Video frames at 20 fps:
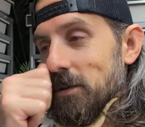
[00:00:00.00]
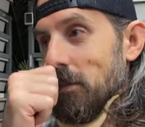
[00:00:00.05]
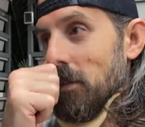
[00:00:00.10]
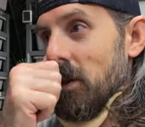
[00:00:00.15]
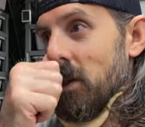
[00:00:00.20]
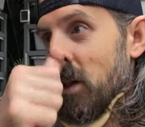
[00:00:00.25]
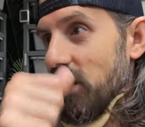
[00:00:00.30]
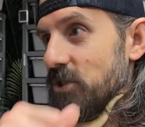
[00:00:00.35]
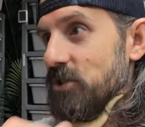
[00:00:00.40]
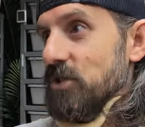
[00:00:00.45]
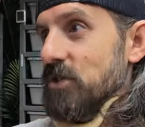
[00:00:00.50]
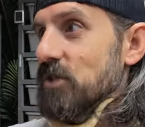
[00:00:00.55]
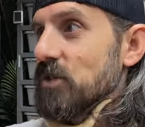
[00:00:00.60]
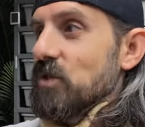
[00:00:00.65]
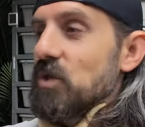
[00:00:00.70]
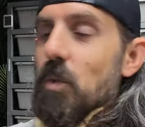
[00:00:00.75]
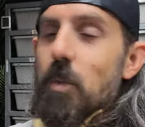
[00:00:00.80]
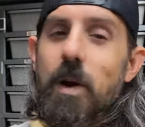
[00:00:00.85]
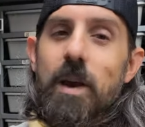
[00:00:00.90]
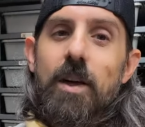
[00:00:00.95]
clutches,
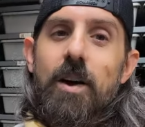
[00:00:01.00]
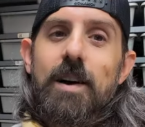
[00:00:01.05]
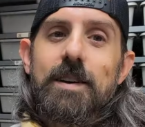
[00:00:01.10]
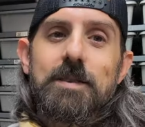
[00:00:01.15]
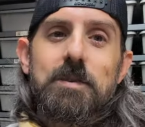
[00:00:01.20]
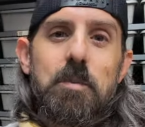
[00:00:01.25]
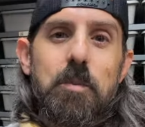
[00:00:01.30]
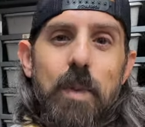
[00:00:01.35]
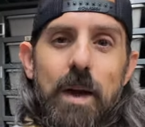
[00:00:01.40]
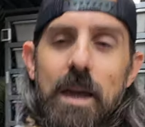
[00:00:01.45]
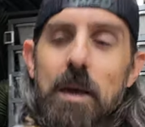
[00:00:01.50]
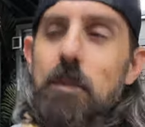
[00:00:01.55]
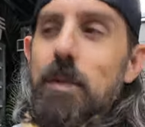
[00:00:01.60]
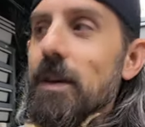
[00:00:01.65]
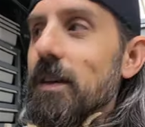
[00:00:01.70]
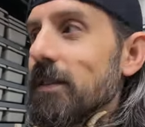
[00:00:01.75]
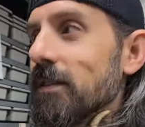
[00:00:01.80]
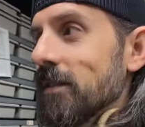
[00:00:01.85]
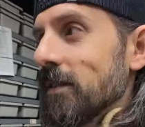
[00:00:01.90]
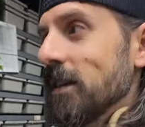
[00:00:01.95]
so many awesome
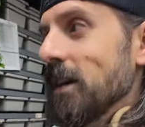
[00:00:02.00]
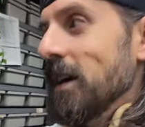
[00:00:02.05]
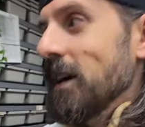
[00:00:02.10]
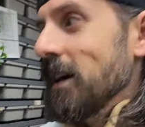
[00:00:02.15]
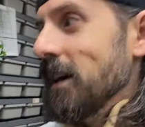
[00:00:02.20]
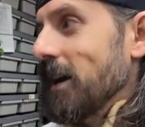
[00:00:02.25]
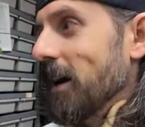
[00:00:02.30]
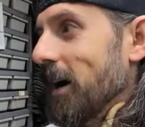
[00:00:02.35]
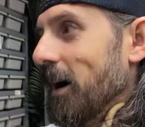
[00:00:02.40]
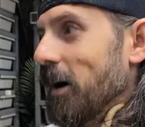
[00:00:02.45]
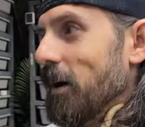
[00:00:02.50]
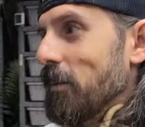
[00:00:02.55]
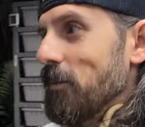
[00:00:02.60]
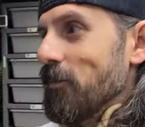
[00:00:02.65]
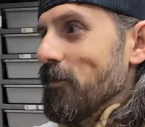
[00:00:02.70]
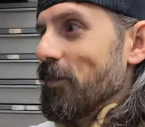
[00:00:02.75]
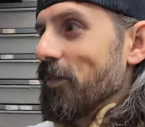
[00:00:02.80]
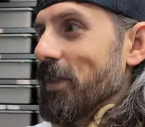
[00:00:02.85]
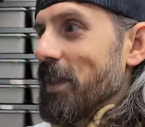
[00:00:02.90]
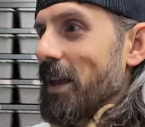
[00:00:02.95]
babies
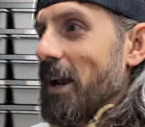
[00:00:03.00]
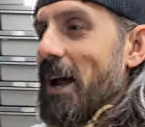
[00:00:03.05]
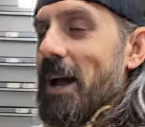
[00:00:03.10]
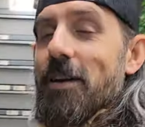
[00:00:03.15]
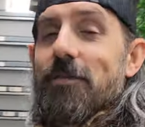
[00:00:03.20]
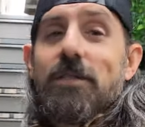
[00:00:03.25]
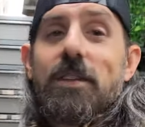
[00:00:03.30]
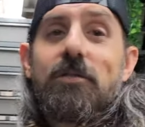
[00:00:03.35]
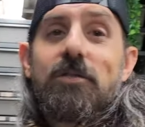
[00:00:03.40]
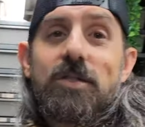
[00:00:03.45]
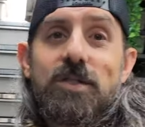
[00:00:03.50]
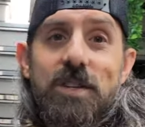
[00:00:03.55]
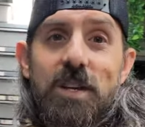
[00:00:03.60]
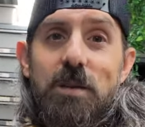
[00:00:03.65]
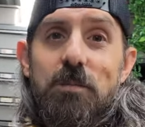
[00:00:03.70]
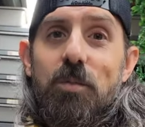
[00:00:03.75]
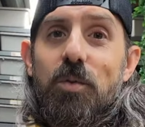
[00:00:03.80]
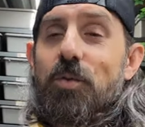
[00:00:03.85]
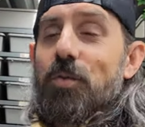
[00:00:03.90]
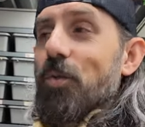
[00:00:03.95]
that I have never
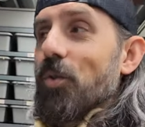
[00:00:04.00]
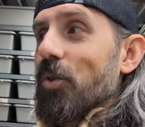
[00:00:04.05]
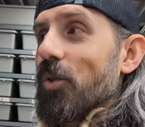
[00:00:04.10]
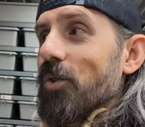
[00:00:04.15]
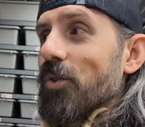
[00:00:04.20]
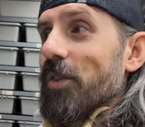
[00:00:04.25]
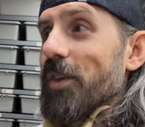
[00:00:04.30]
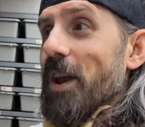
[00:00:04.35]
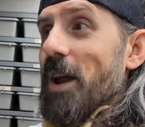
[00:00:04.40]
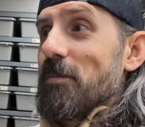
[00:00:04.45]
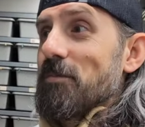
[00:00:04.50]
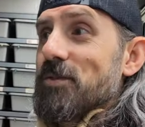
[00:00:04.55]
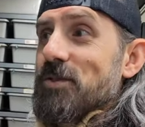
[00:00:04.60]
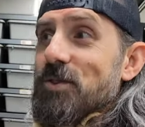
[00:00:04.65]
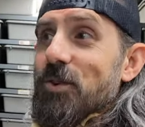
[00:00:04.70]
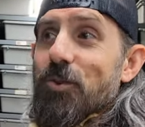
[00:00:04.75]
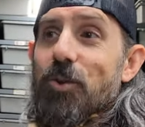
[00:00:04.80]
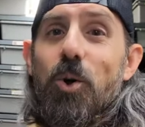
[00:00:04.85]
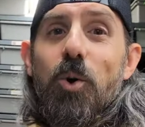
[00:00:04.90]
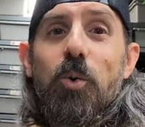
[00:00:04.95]
seen before, that I'm
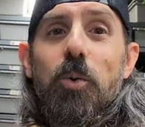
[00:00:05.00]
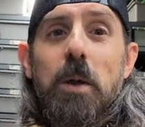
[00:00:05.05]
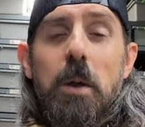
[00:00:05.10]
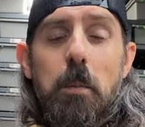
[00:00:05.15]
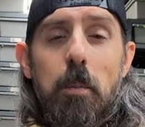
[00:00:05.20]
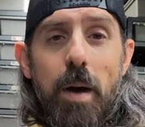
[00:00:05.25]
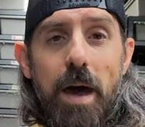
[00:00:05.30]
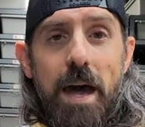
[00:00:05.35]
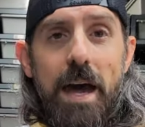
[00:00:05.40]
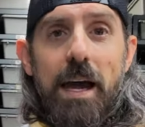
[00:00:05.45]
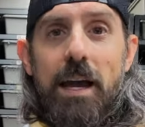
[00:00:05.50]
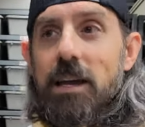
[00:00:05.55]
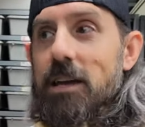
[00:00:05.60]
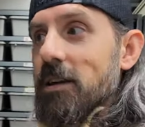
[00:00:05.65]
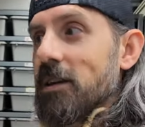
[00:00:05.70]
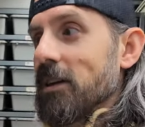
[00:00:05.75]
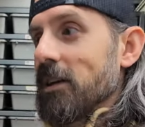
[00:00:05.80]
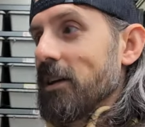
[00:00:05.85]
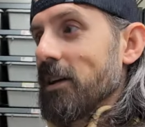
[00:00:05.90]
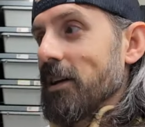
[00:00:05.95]
still holding back.
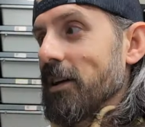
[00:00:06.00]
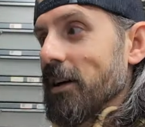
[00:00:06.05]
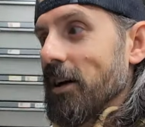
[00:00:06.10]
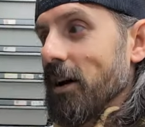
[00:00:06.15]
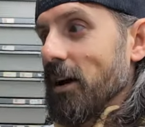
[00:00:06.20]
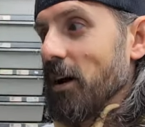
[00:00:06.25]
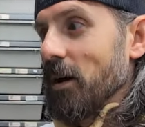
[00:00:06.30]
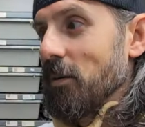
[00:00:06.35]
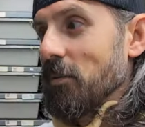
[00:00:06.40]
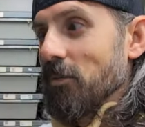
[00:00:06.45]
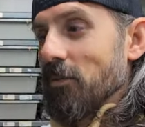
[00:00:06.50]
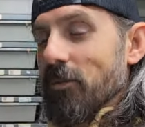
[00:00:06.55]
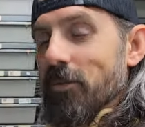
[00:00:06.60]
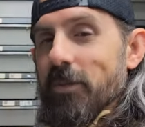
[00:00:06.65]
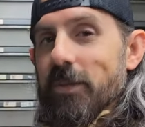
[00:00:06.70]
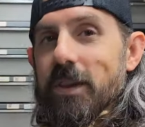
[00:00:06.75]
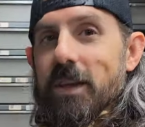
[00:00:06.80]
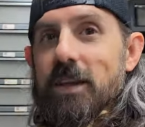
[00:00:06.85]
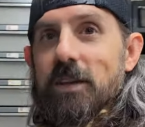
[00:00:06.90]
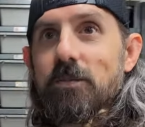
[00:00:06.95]

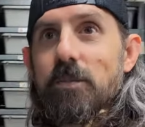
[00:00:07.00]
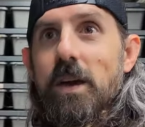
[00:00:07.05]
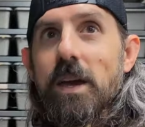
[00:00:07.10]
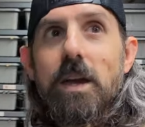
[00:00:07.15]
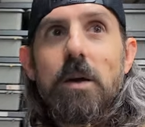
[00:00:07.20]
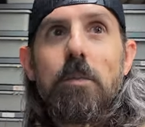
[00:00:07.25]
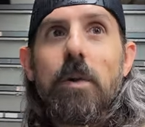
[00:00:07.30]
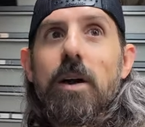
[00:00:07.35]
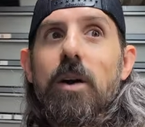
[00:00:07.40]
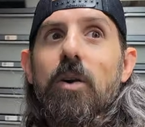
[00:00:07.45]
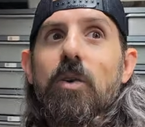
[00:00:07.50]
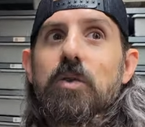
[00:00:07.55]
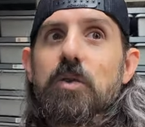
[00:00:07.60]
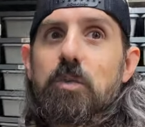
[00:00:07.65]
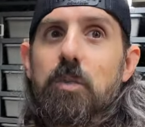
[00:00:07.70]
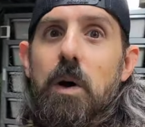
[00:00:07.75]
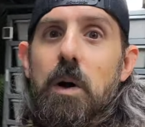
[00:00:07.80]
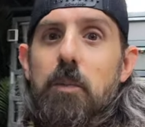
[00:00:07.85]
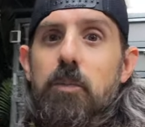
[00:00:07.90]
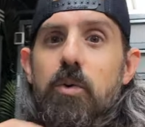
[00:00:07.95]
He's making my Ultra
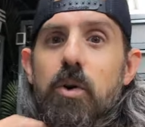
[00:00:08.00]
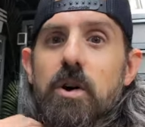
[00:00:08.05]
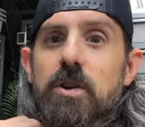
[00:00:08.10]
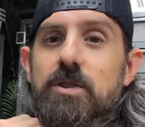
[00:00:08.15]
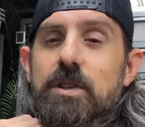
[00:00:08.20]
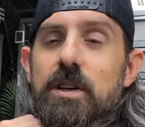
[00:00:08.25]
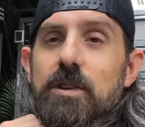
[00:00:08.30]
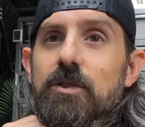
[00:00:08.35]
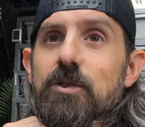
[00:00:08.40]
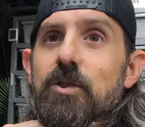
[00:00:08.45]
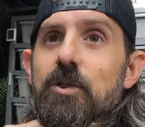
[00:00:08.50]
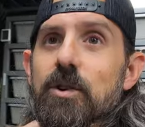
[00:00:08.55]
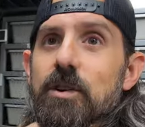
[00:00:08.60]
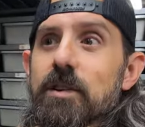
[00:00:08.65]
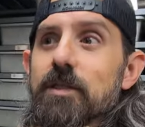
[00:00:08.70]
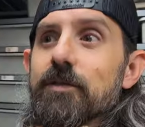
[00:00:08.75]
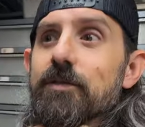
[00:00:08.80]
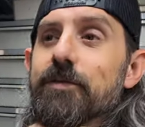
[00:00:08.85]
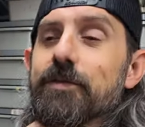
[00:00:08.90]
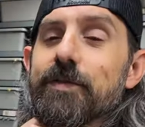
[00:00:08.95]
Pride project
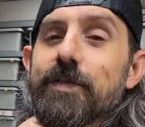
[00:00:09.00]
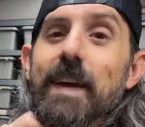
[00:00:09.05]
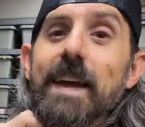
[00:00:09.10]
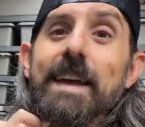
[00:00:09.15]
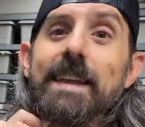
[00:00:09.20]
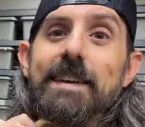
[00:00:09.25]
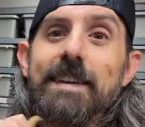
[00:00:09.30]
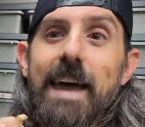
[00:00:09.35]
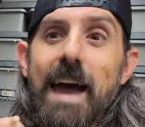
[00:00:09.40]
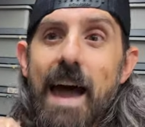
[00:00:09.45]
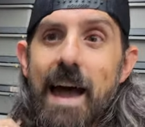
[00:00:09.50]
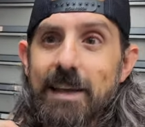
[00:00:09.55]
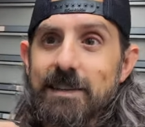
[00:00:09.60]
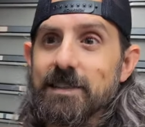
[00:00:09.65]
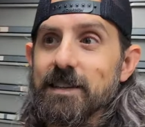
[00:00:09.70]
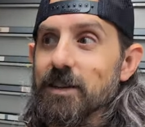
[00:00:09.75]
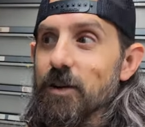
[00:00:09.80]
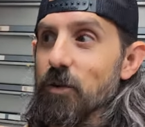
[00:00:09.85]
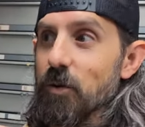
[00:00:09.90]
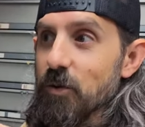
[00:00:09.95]
look
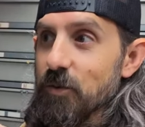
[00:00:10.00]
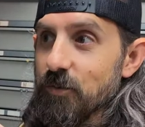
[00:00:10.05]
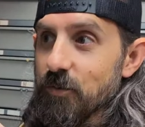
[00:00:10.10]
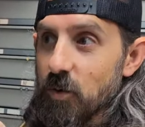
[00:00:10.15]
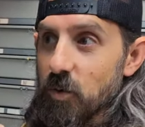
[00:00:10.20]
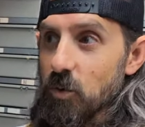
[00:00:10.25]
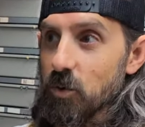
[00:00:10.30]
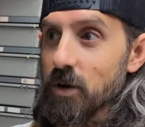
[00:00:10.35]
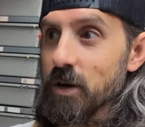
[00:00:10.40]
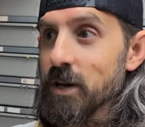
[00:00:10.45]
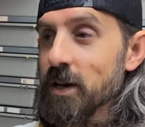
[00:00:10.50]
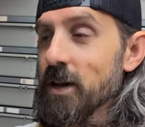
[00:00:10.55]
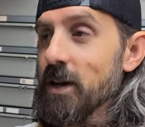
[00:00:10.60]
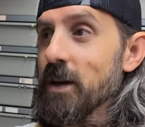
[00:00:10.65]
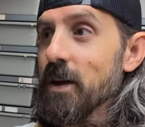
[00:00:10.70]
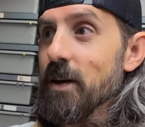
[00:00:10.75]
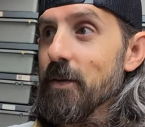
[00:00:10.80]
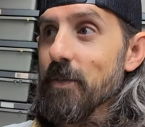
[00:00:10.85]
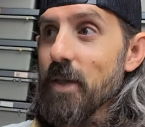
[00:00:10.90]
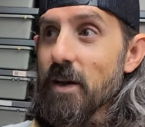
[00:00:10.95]
fantastic going forward.
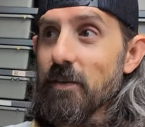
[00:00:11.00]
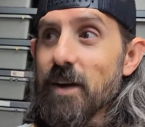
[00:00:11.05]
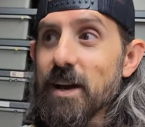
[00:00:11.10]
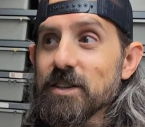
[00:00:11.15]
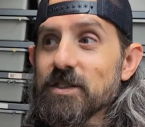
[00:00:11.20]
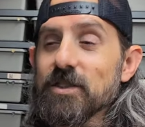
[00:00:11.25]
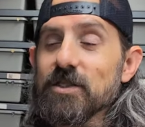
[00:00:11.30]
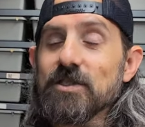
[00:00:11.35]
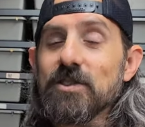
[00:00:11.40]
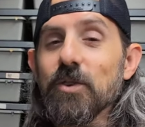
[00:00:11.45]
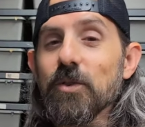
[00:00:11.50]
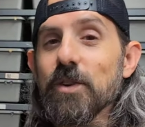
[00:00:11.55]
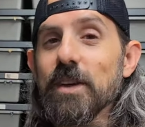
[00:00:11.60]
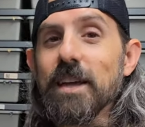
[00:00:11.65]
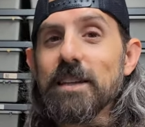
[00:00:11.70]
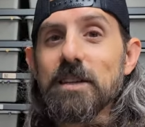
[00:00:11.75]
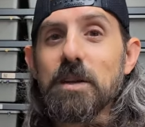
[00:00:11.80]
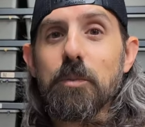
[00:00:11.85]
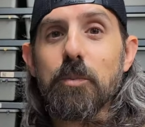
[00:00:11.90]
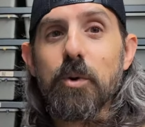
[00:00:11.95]
I've actually still
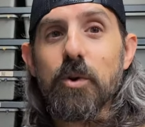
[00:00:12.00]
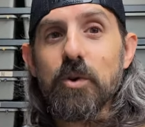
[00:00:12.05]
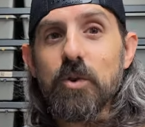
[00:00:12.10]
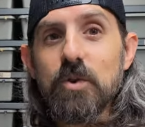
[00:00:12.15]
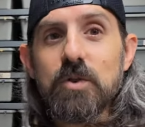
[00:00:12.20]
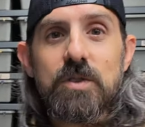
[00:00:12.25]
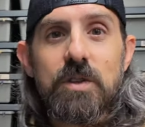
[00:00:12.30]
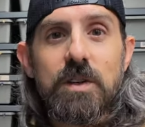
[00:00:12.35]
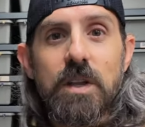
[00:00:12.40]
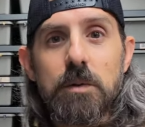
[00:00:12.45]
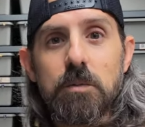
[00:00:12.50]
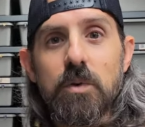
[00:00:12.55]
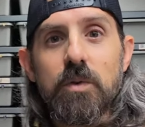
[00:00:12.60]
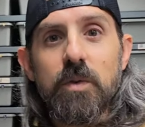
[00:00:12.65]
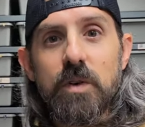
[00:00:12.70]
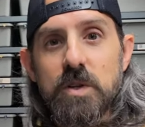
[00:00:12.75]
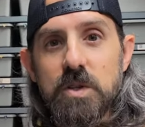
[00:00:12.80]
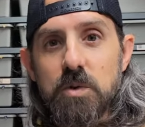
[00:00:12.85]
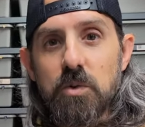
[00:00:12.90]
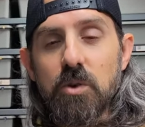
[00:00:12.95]
yet to produce a double
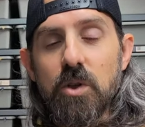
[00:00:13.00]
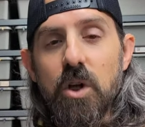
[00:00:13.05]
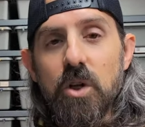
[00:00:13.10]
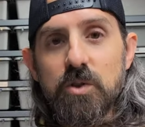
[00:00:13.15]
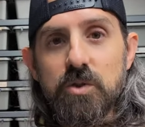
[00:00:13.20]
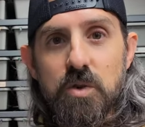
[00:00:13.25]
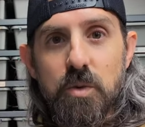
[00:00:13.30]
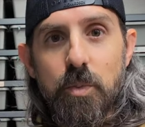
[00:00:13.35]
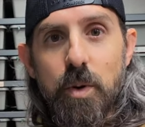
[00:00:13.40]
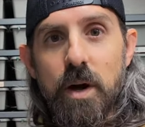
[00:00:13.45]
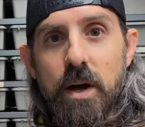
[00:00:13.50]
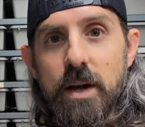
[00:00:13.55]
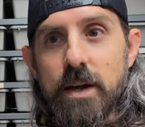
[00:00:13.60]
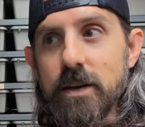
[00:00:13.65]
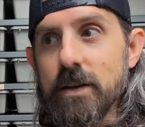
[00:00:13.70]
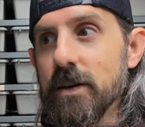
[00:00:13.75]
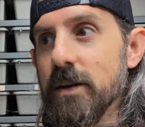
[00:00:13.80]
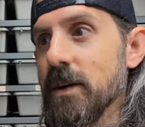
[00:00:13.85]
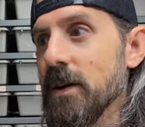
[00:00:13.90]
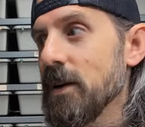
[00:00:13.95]
visual Ultra Pied,